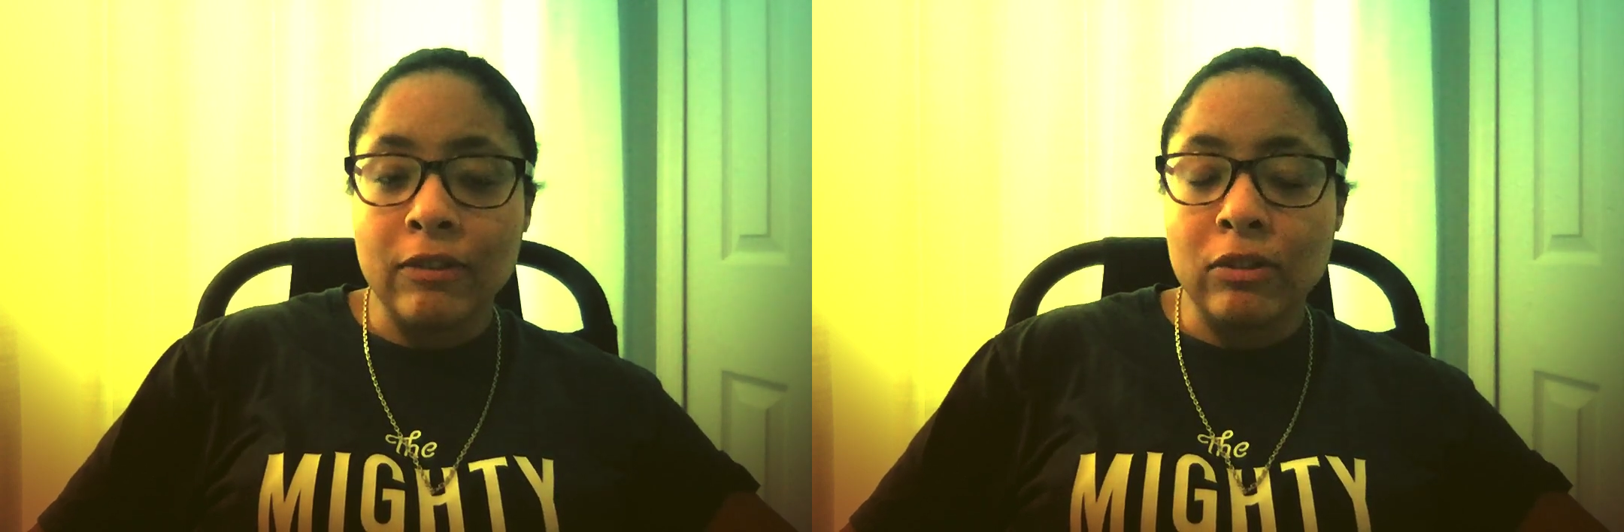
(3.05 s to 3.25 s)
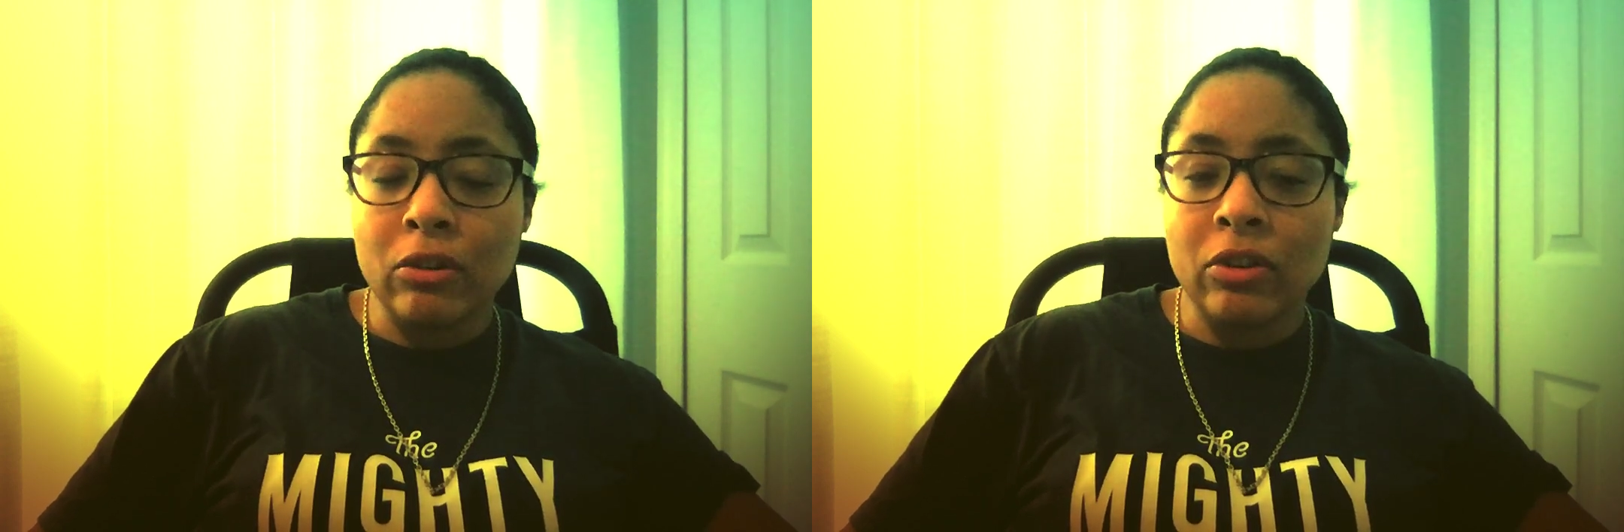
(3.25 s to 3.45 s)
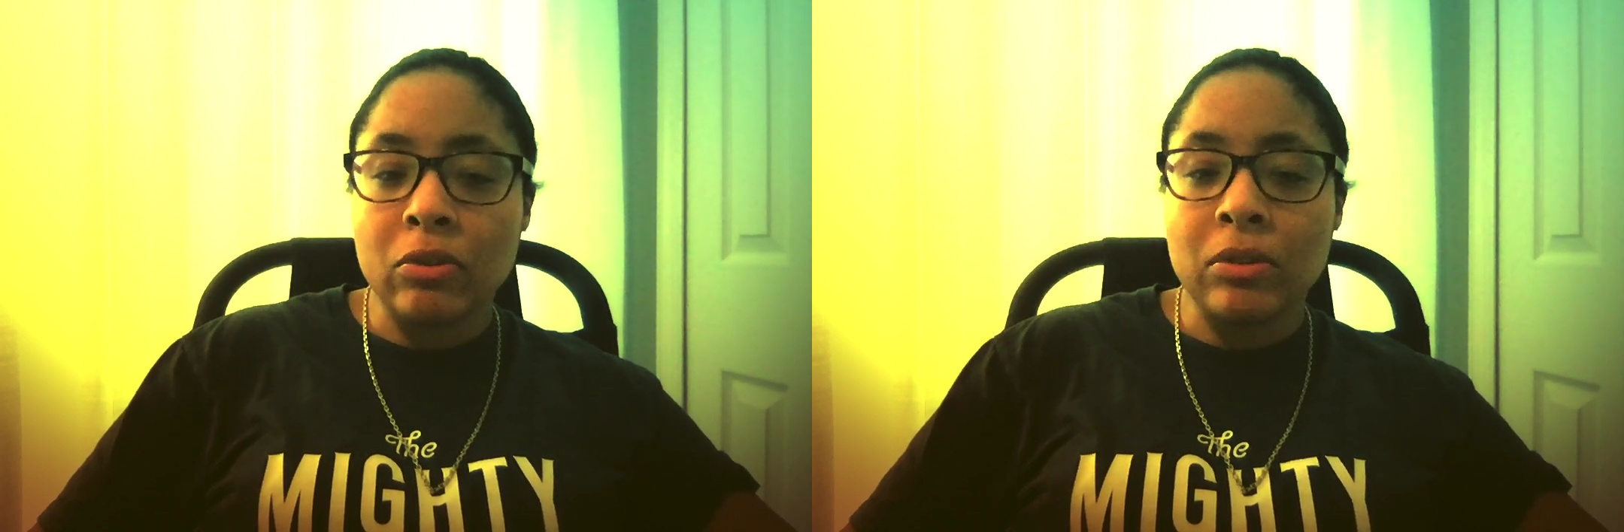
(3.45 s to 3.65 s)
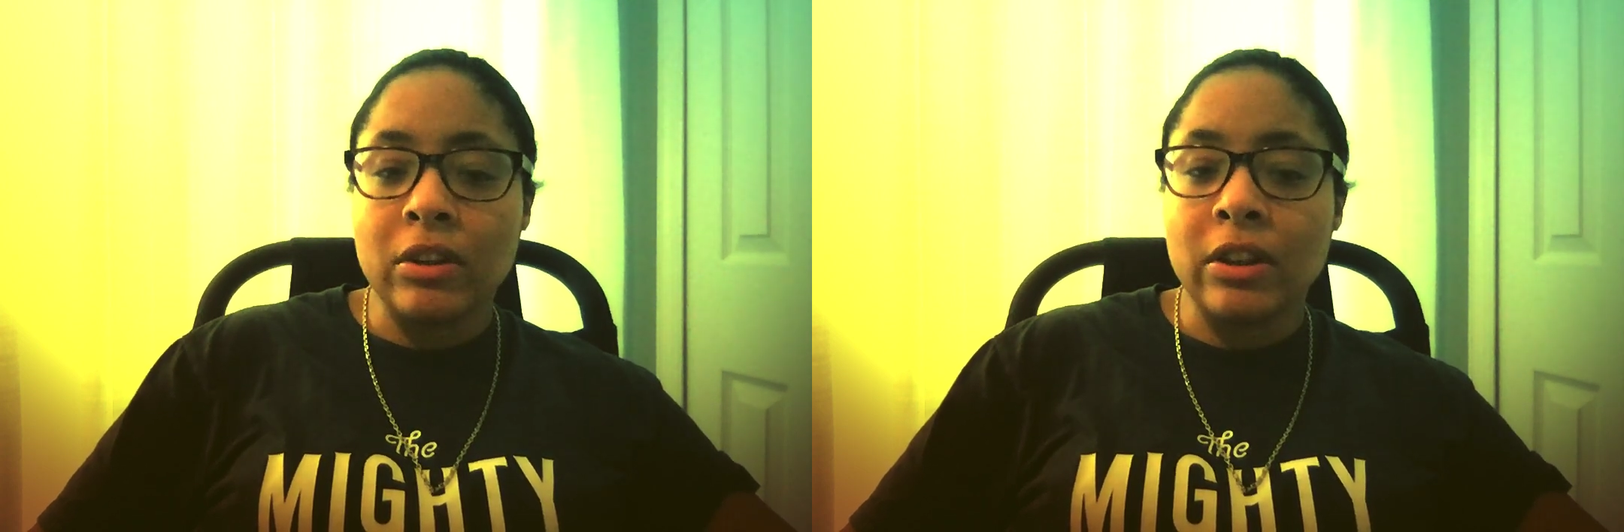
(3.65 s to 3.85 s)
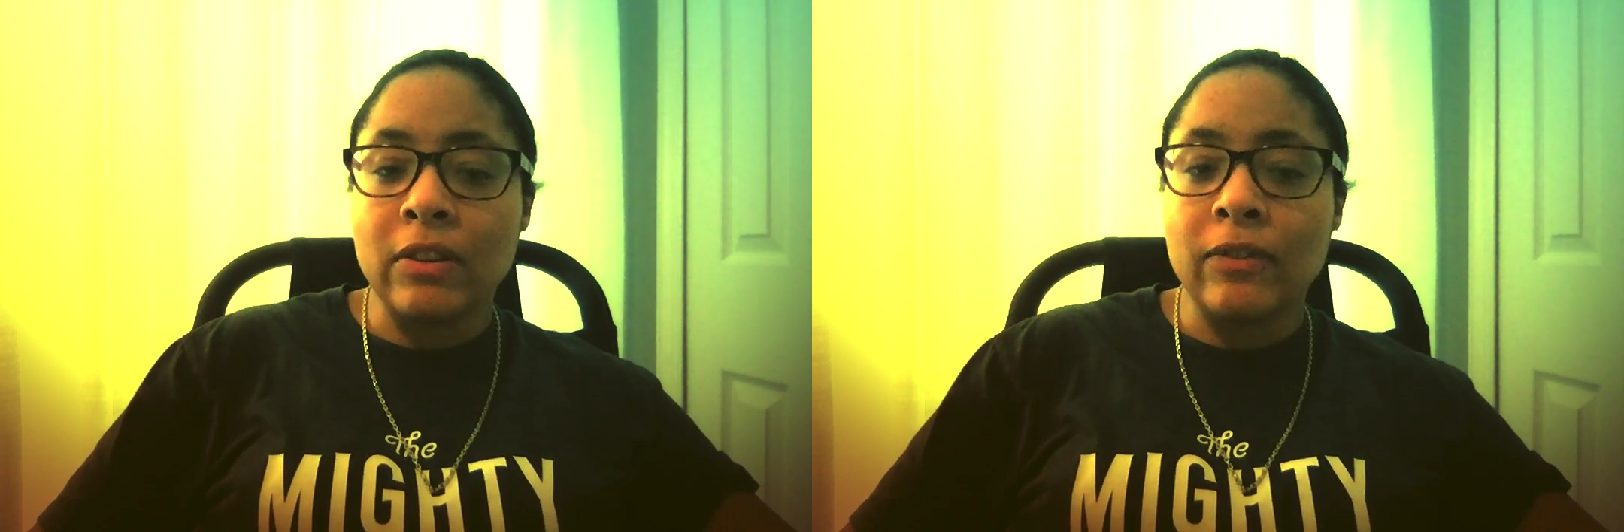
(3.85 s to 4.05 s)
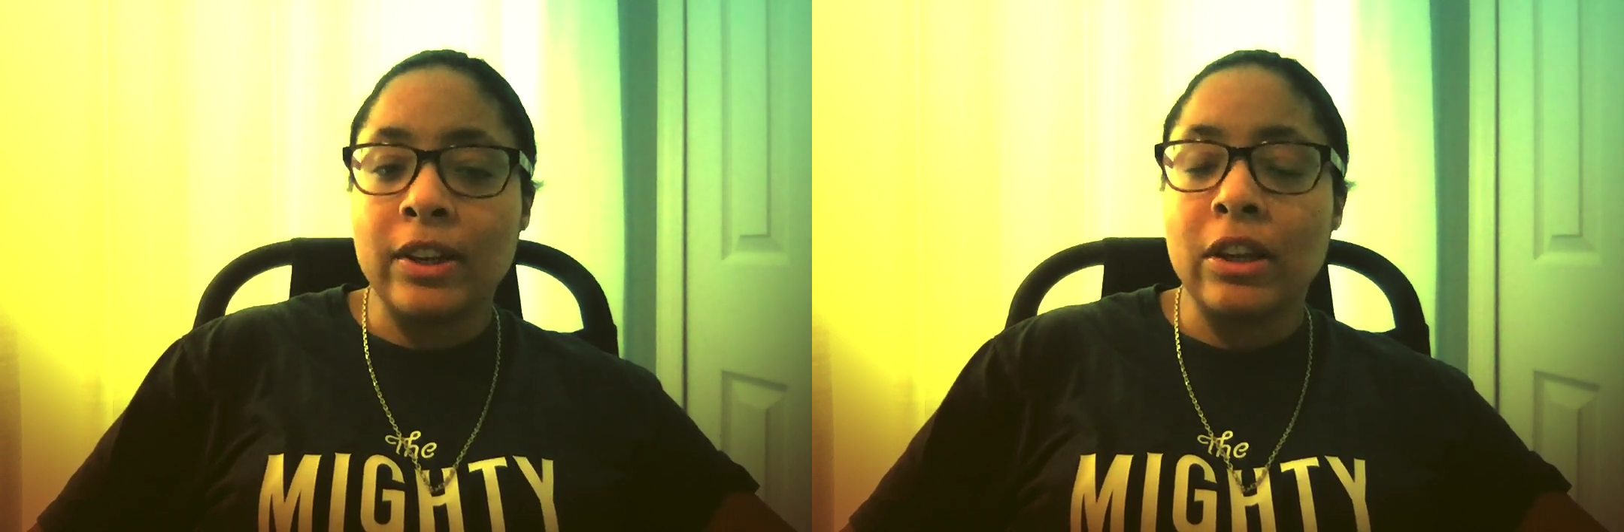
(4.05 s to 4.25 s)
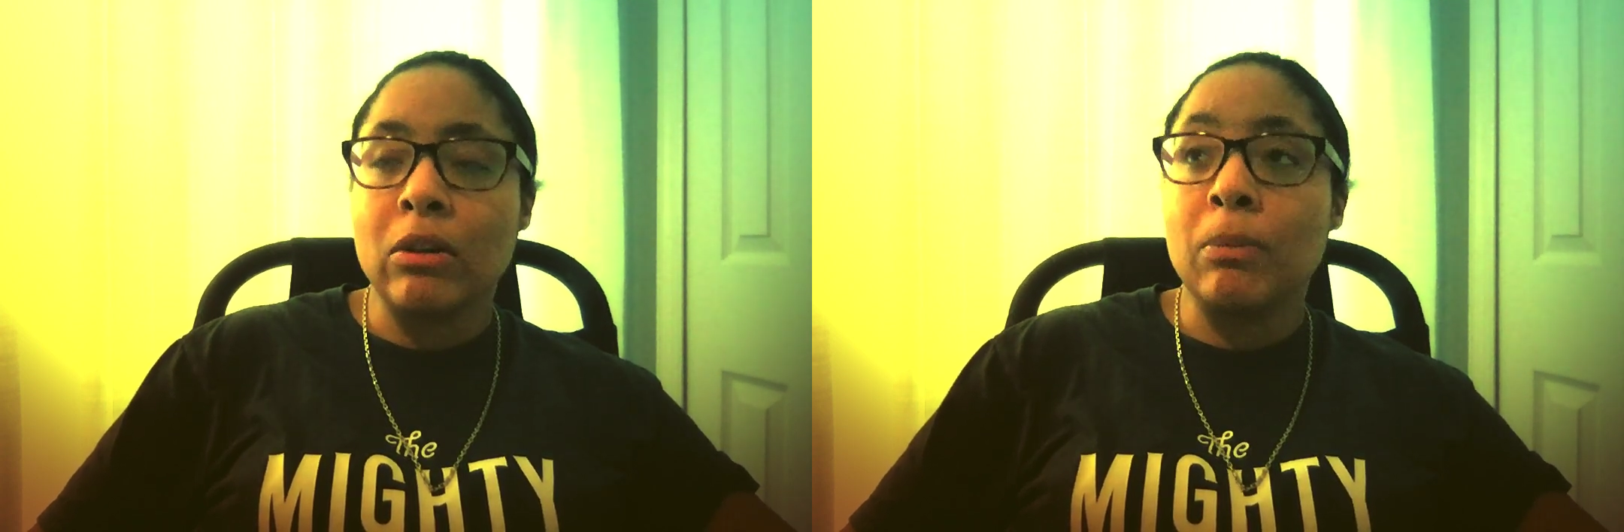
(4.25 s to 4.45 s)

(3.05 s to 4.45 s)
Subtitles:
Flores, with another video.